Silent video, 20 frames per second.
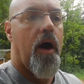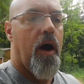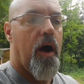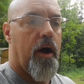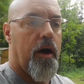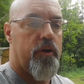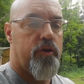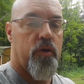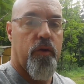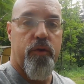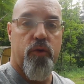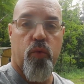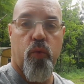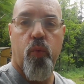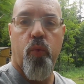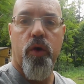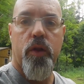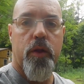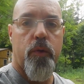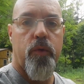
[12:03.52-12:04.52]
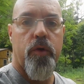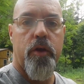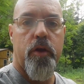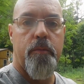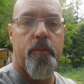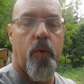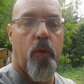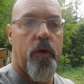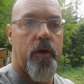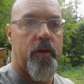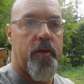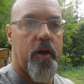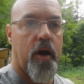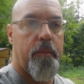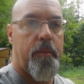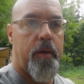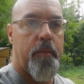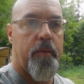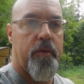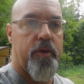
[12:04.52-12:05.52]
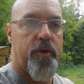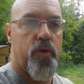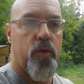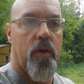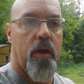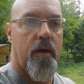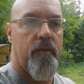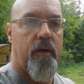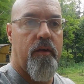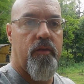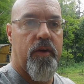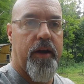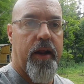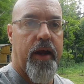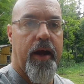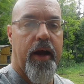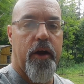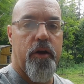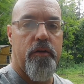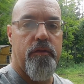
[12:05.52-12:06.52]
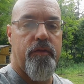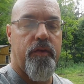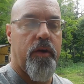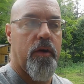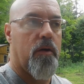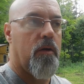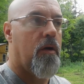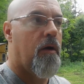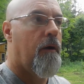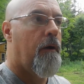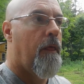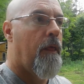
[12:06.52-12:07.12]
Uh, so it's really, really important to tell people that you love every day how you feel.